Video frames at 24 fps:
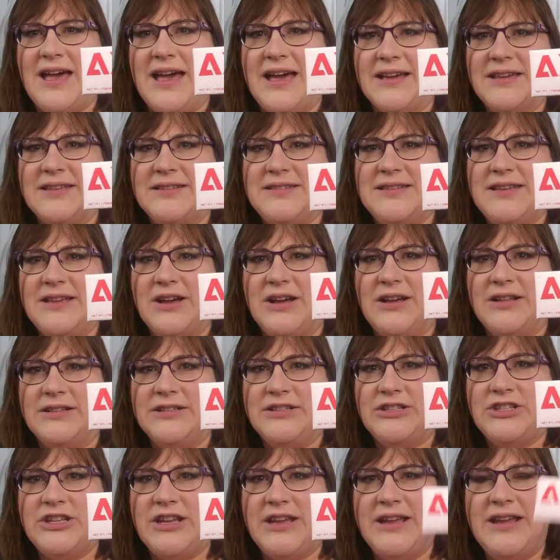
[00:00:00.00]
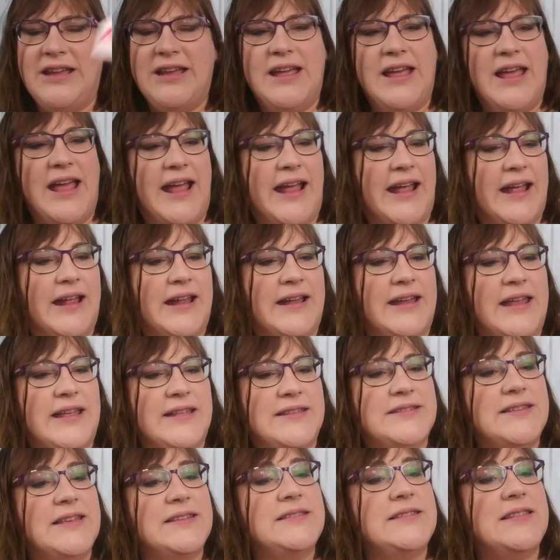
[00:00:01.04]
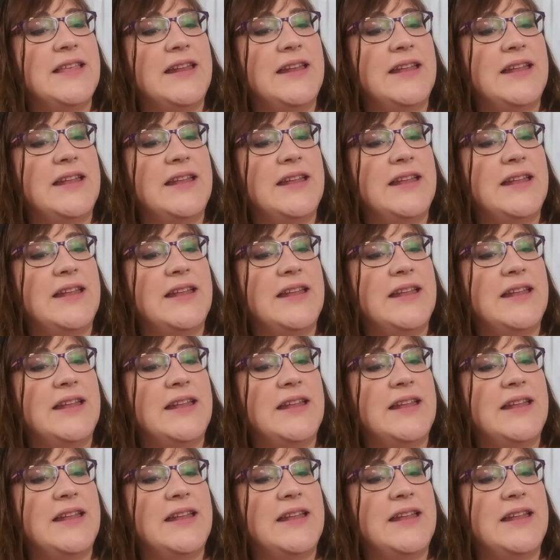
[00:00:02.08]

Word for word: Axiology and it says